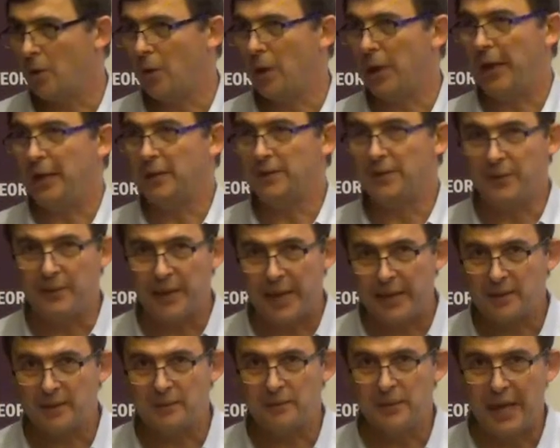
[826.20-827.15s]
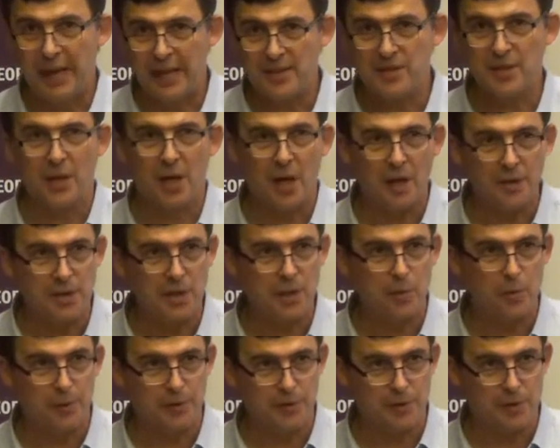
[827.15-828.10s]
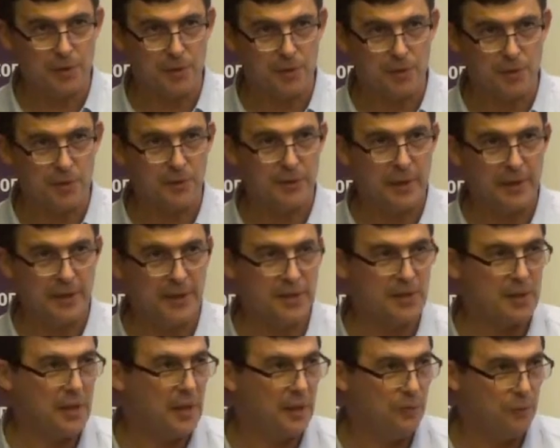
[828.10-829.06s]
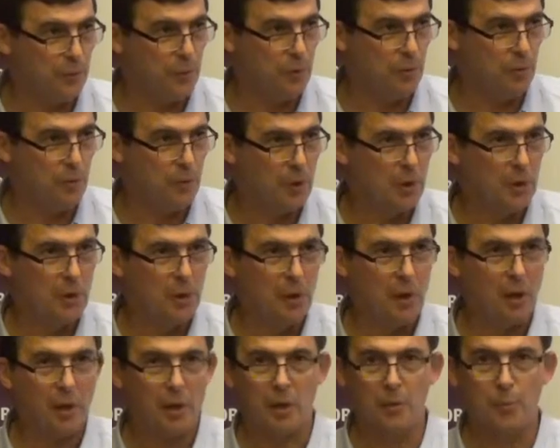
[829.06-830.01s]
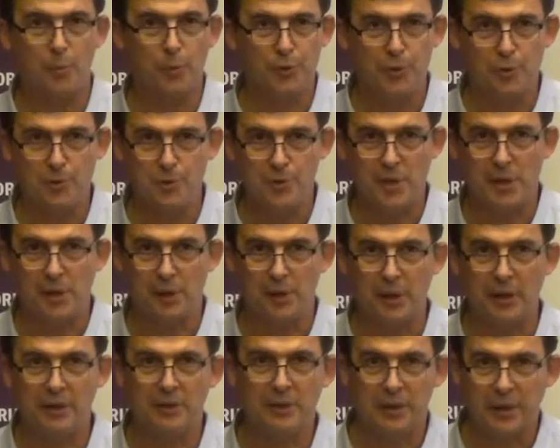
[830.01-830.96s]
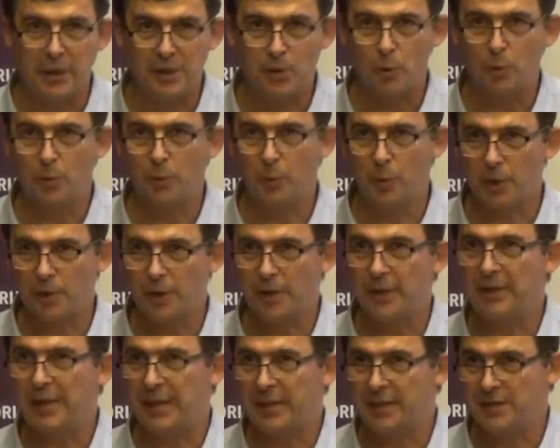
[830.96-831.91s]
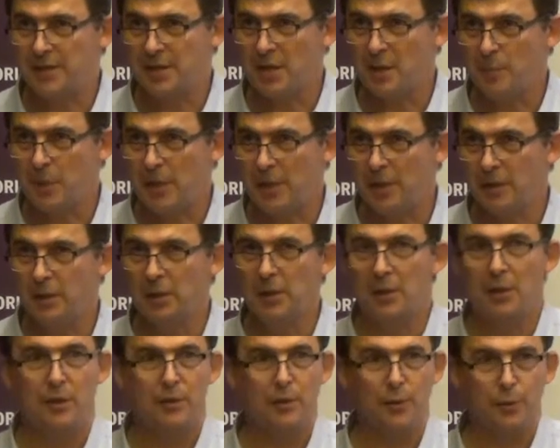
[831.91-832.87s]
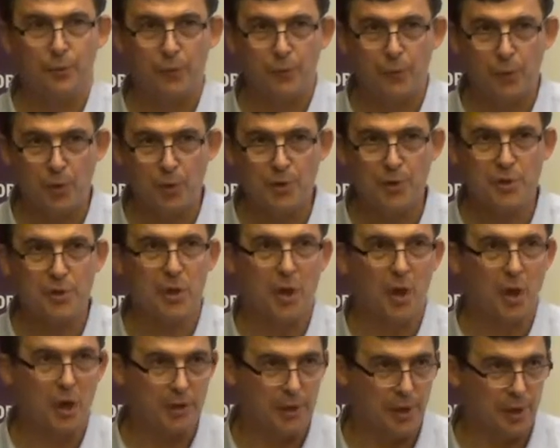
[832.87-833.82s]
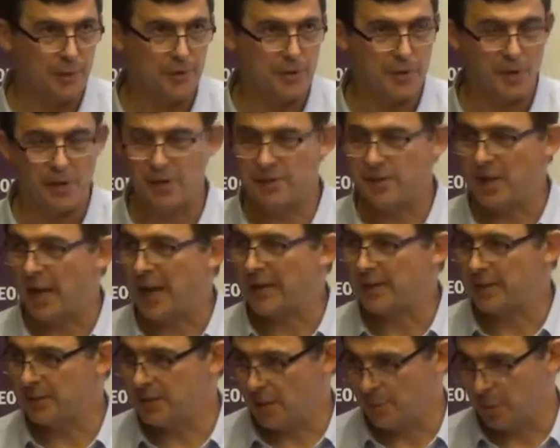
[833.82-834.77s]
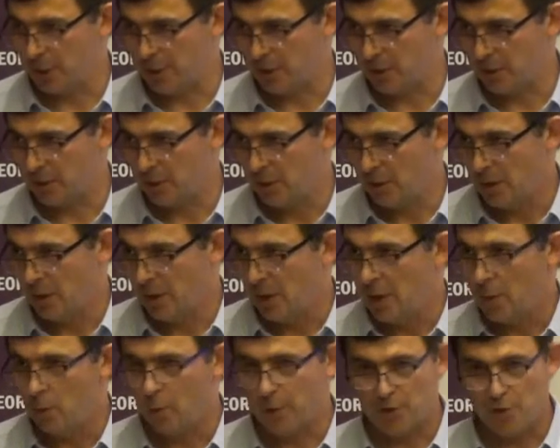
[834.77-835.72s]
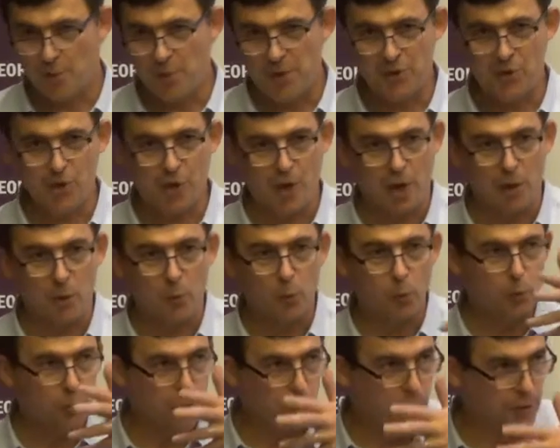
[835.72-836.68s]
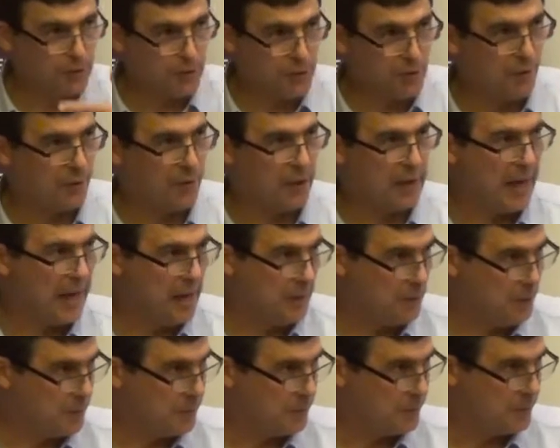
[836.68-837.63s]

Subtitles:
And that has consequences. That is, if you are producing intellectual work in academia, the first audience is academic, which means there are rules of the game.